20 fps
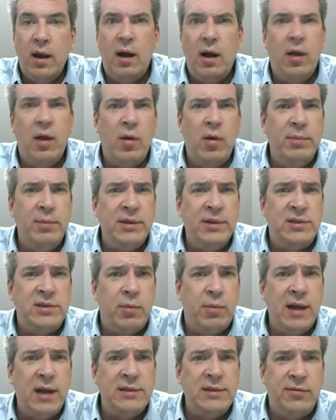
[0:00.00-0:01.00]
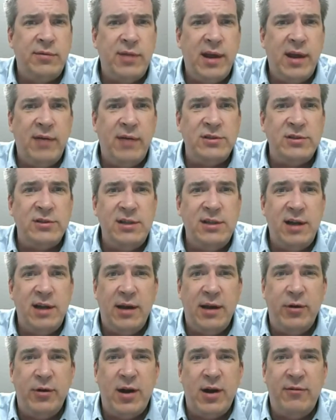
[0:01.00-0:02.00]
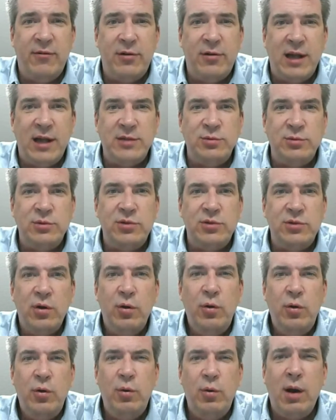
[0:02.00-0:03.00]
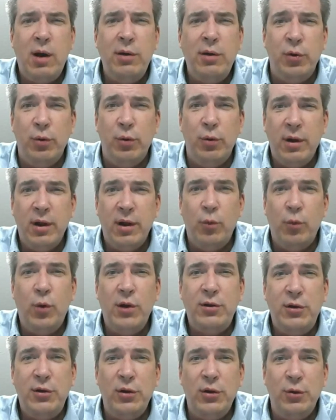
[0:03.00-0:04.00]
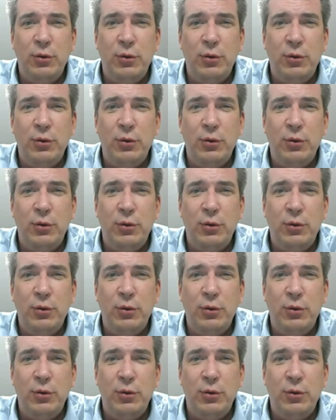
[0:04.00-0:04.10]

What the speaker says: although I'd be surprised if they haven't seen any of your advertisements, who are you and what do you